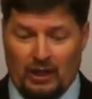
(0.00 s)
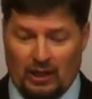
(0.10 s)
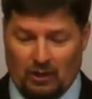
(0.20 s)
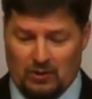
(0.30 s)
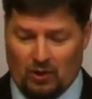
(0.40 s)
You
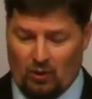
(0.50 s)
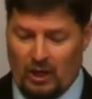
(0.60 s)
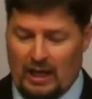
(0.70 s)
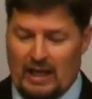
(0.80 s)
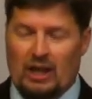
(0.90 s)
know, so
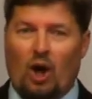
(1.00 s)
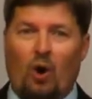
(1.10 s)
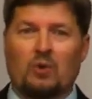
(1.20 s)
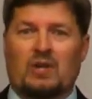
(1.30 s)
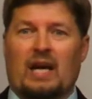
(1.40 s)
he
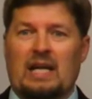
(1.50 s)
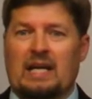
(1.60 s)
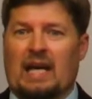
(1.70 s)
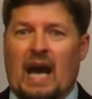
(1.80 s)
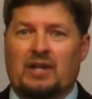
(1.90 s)
goes and he
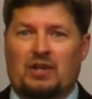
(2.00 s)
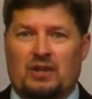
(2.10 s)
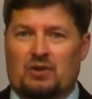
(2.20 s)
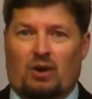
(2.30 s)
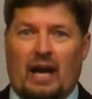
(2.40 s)

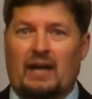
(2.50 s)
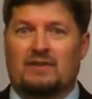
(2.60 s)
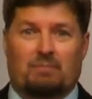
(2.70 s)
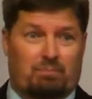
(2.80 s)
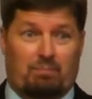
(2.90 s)
catches or
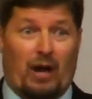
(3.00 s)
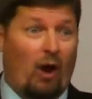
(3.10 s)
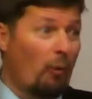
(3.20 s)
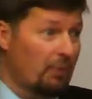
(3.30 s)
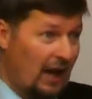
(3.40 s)
has
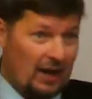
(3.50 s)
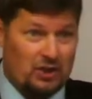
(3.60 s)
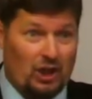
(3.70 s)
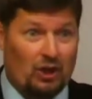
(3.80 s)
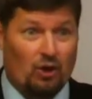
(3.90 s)
help
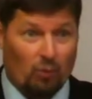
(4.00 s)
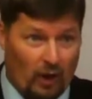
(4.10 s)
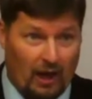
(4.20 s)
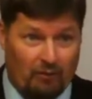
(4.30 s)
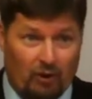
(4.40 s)
catching or
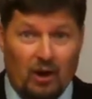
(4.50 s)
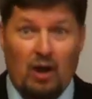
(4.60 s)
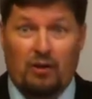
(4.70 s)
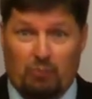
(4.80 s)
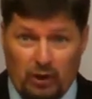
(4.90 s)
whatever
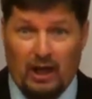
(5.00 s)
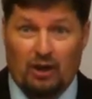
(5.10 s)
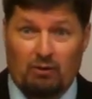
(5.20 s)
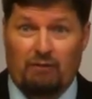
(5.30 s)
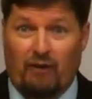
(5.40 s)

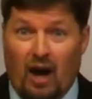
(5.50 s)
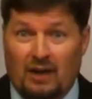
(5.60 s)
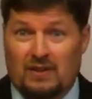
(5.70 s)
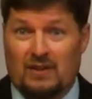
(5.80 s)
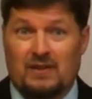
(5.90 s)
300
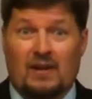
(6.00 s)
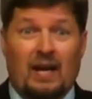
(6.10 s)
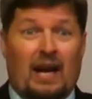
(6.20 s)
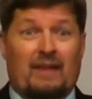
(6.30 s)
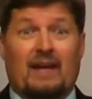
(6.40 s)
foxes and they